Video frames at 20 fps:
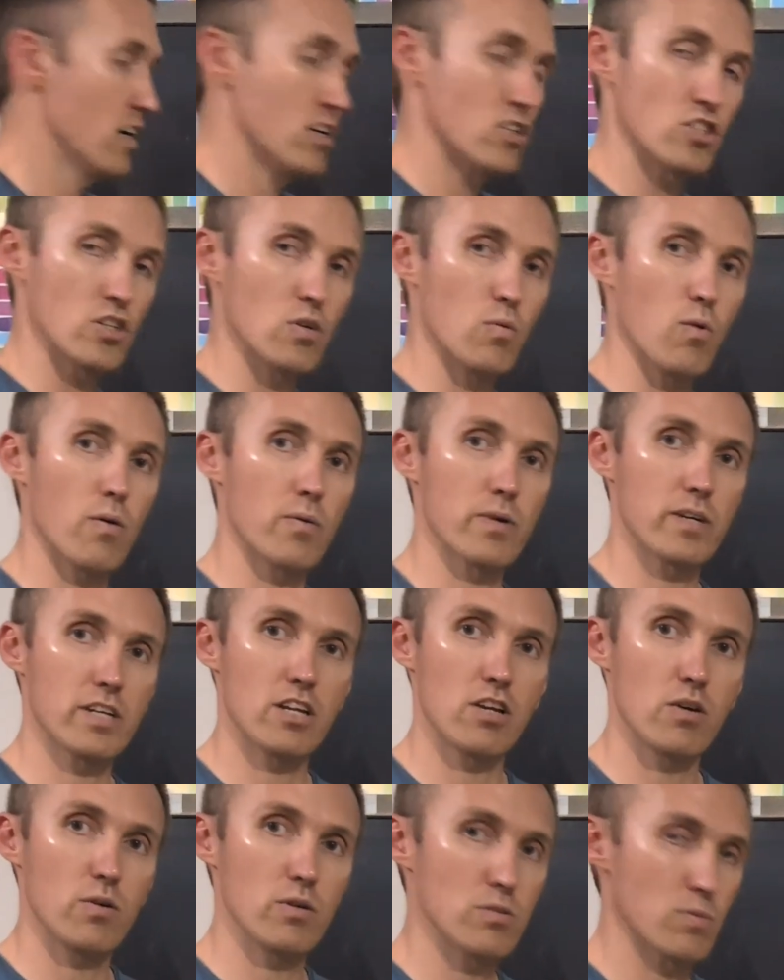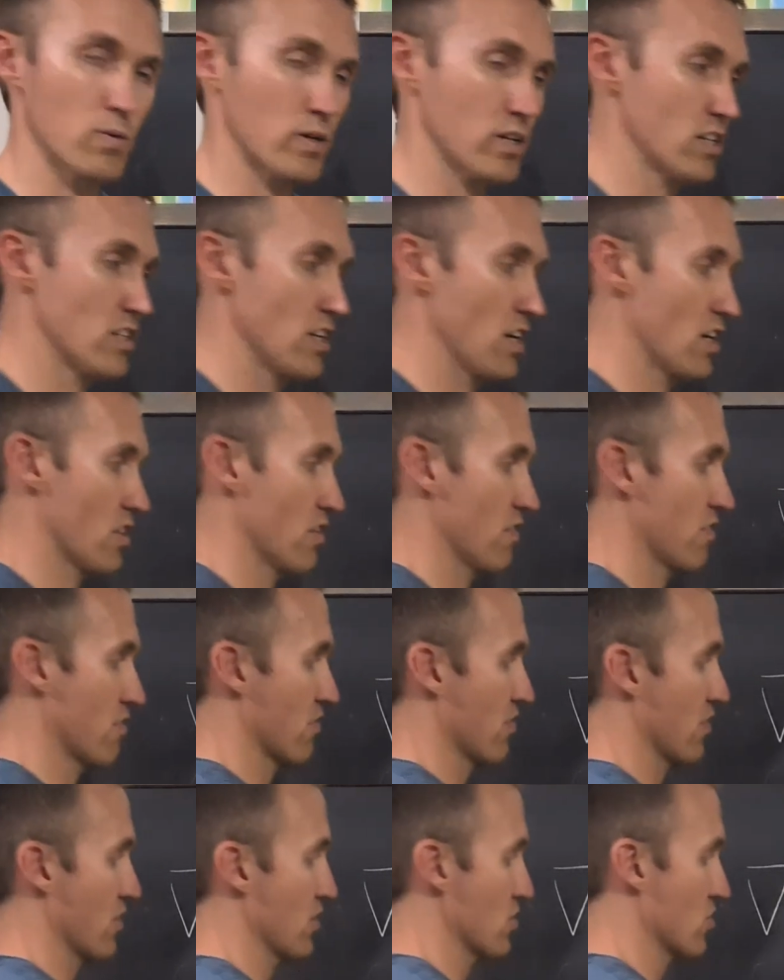So what we're going to do is we're going to take the
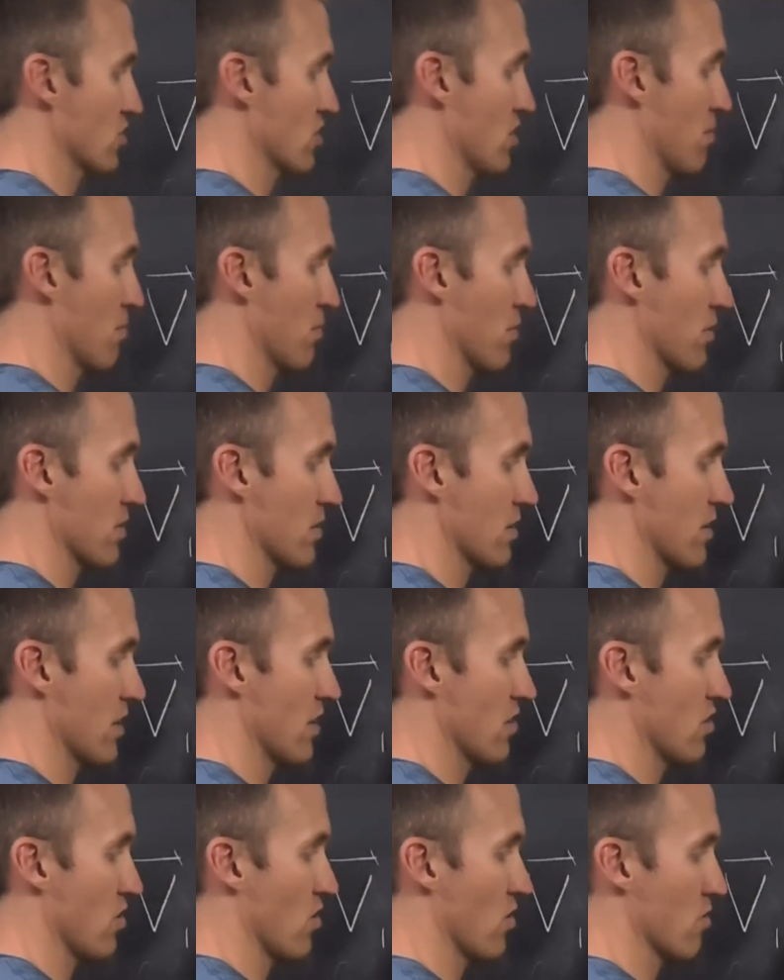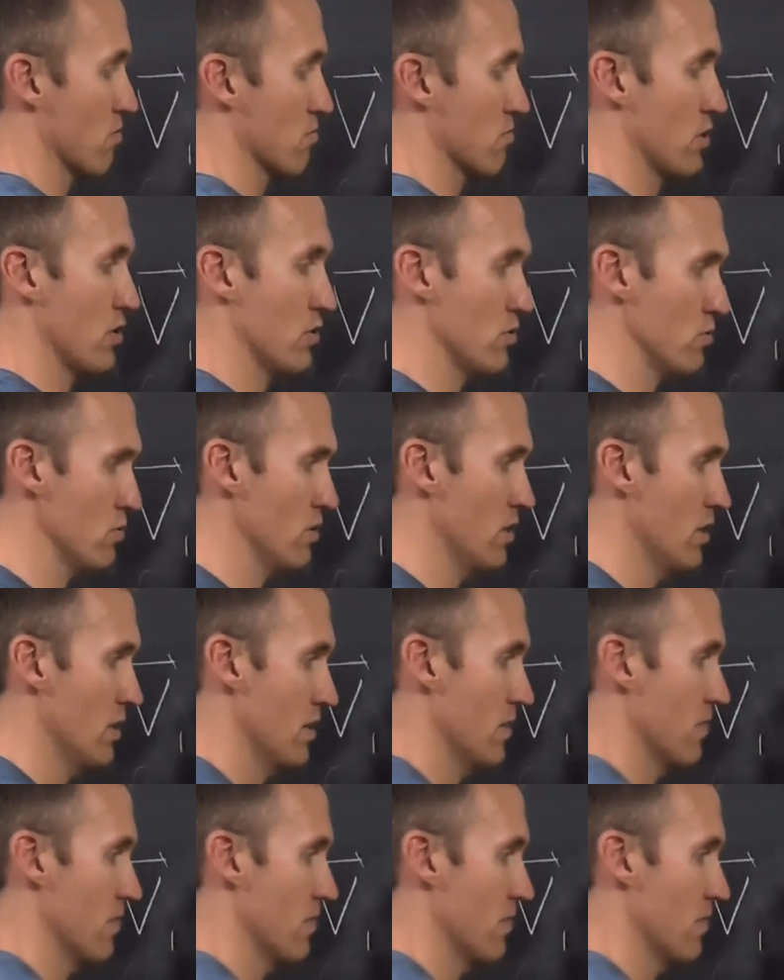first number in our row